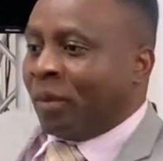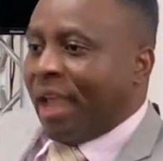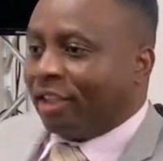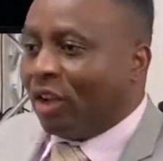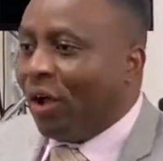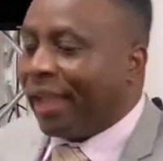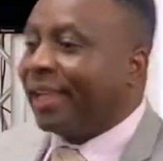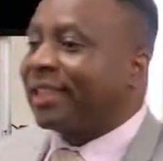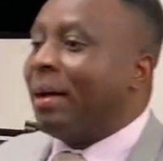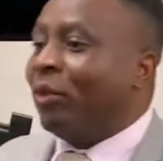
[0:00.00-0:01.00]
As long
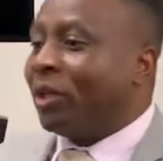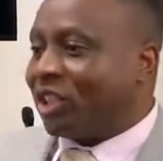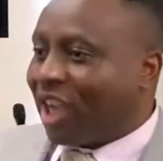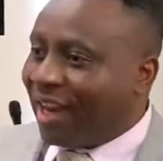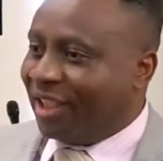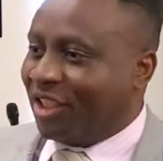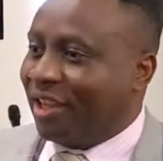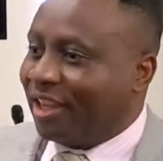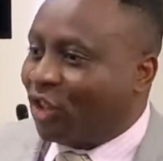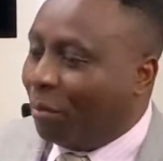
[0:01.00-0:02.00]
as I'm not challenging
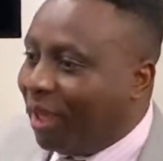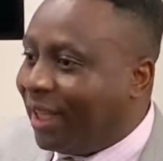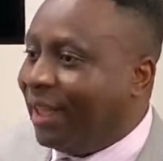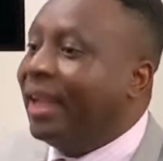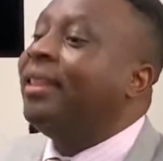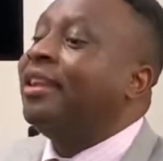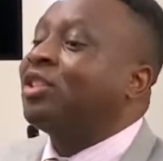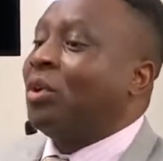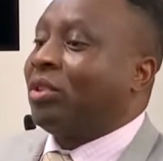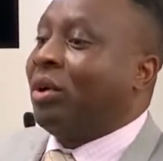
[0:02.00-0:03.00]
his dominion and his
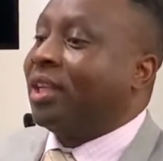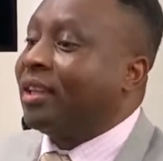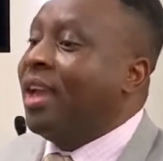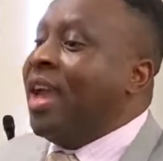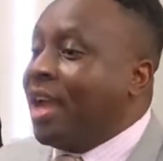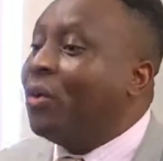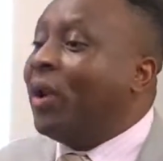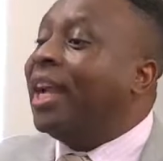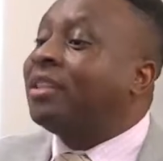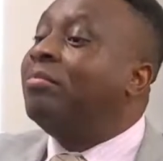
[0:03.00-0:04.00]
authority, he will
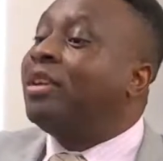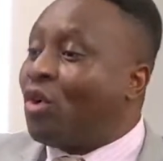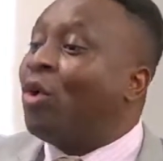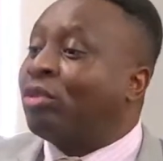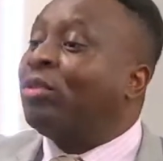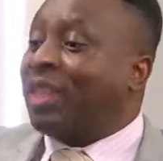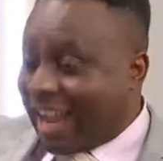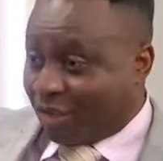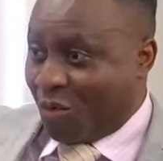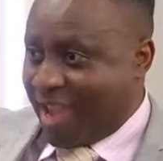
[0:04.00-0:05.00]
let me go
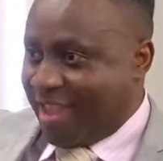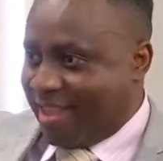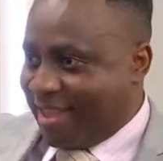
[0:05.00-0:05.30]
that way.